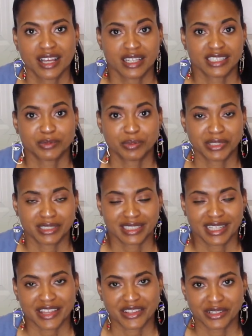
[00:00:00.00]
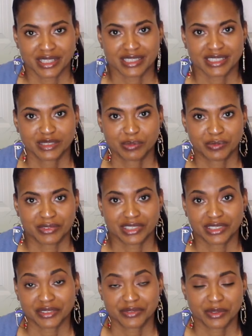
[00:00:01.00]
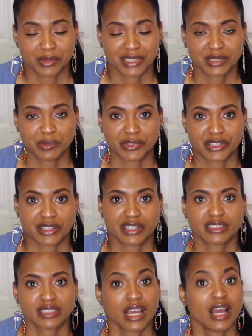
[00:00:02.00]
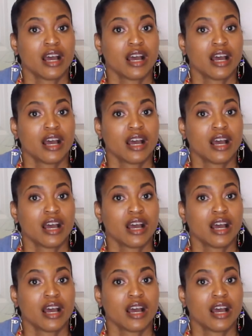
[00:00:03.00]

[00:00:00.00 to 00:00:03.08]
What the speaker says: us being together and learning from experience.